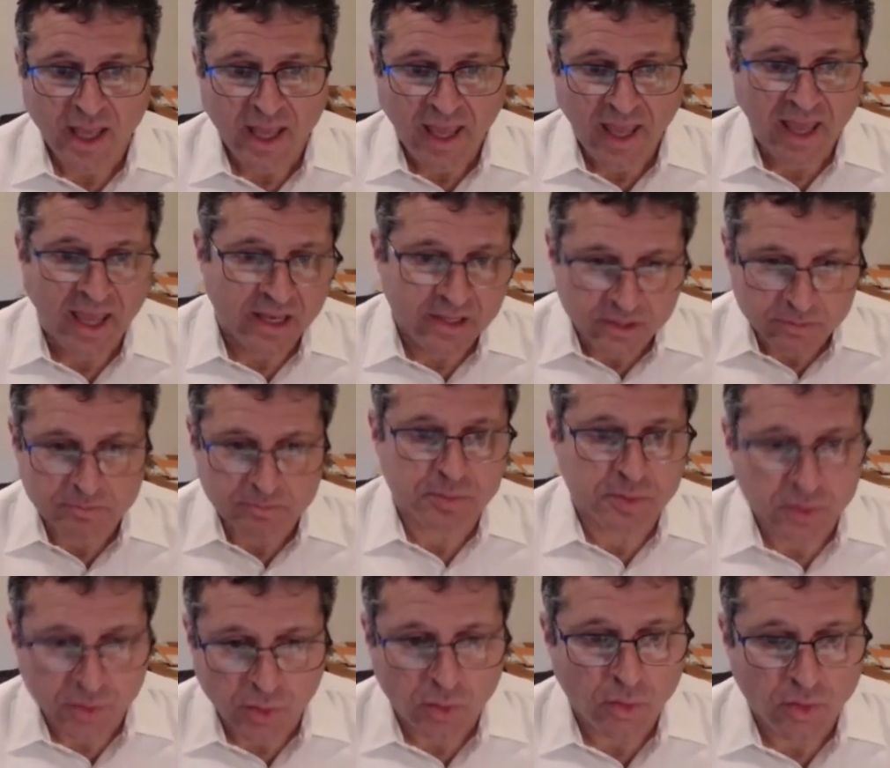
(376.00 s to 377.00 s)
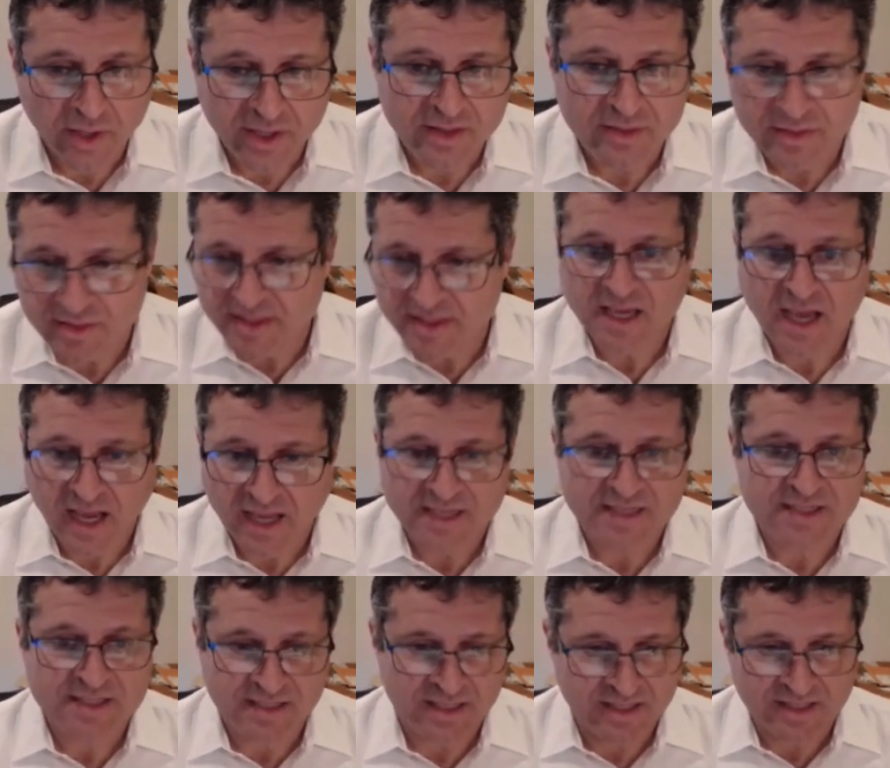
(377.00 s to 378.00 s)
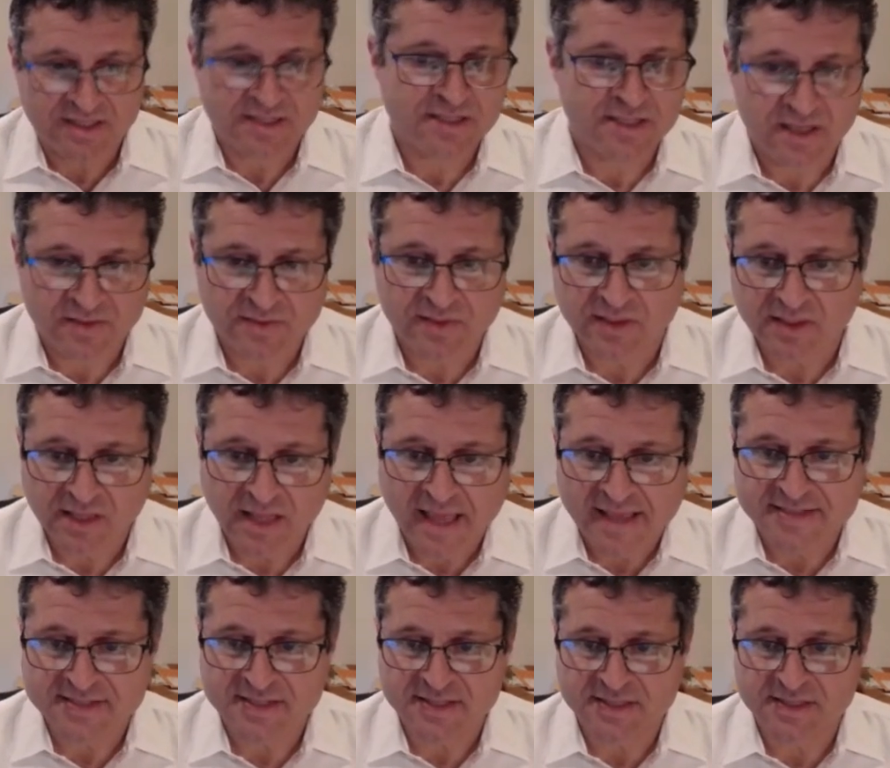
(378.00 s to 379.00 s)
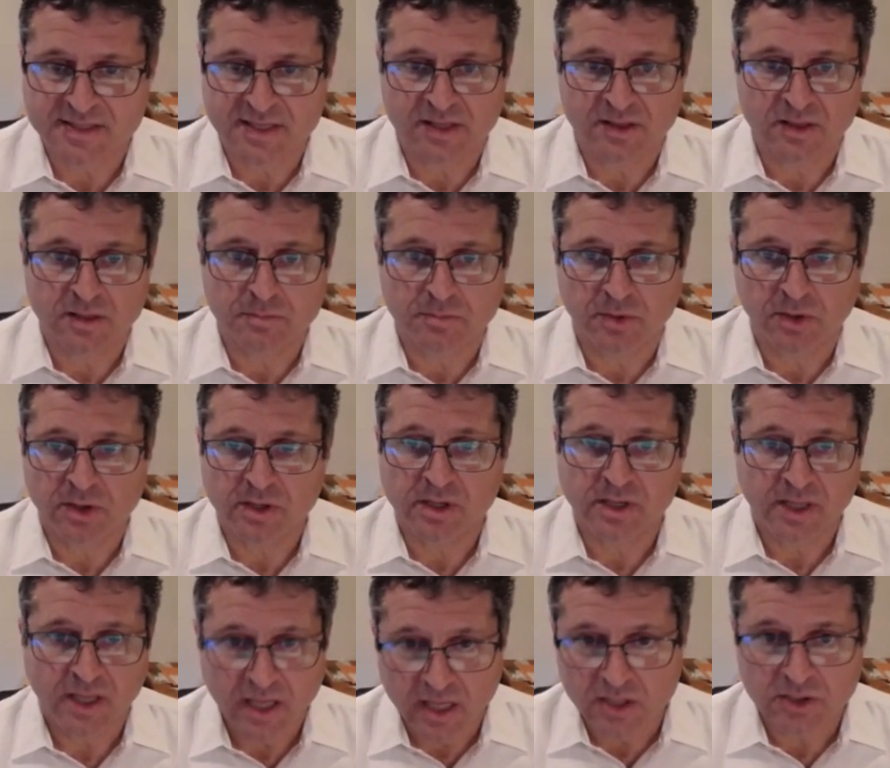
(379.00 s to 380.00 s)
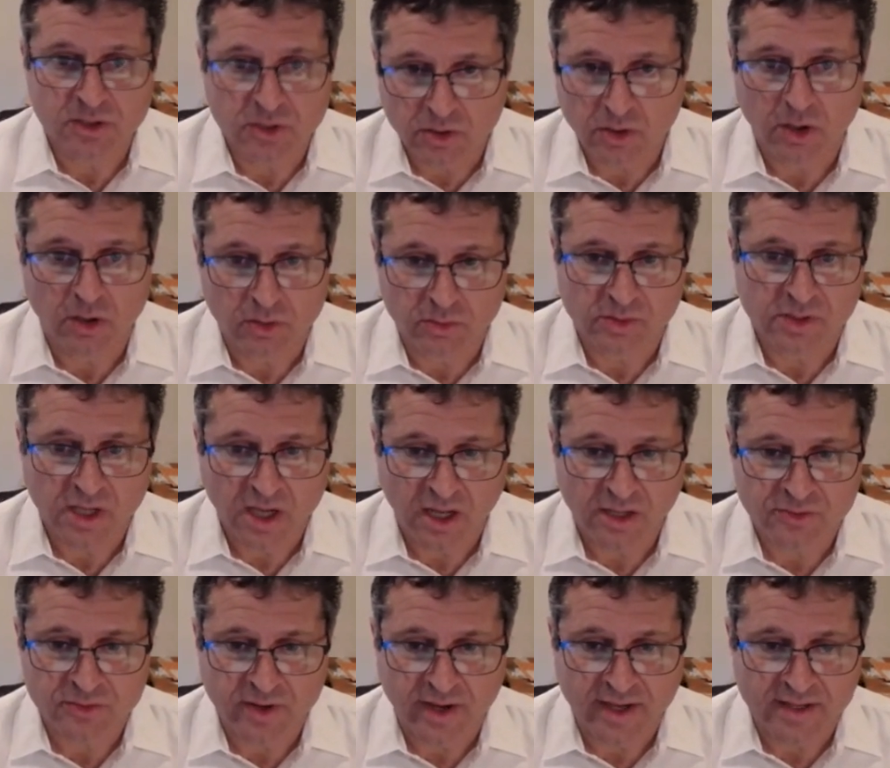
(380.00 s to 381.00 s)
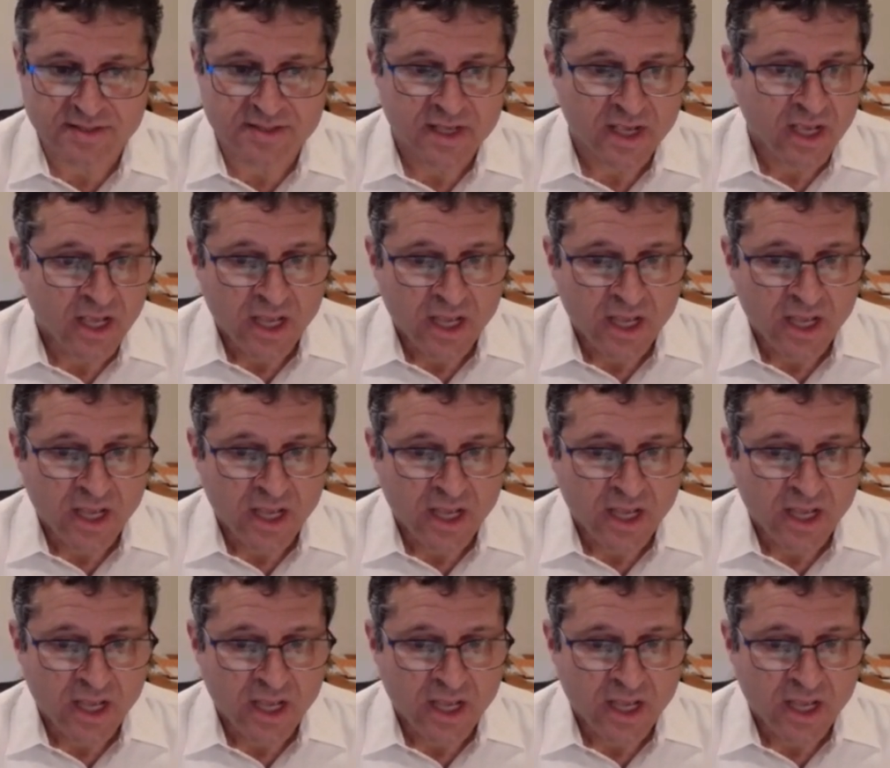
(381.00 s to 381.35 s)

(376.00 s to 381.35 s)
and employ the ideas and the lessons in the book in your own contracts.